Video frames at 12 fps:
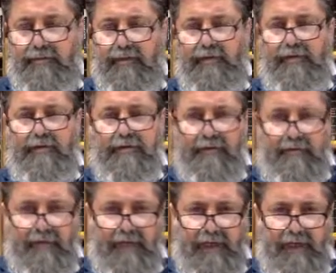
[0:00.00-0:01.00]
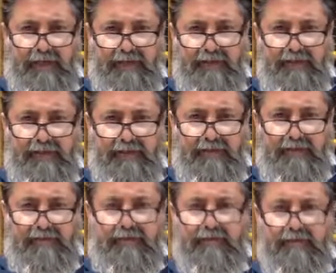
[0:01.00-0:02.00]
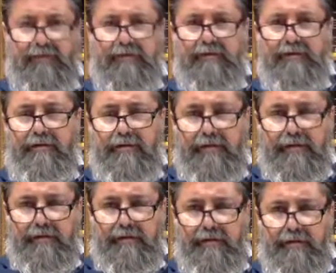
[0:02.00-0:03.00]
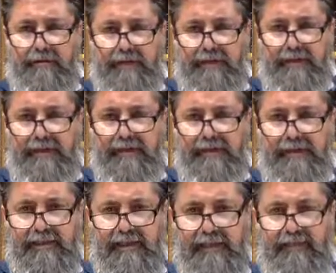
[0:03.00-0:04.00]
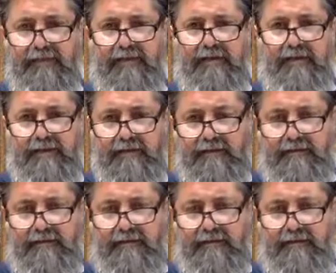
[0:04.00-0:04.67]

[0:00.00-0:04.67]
beautiful light that feels so amazingly safe with it.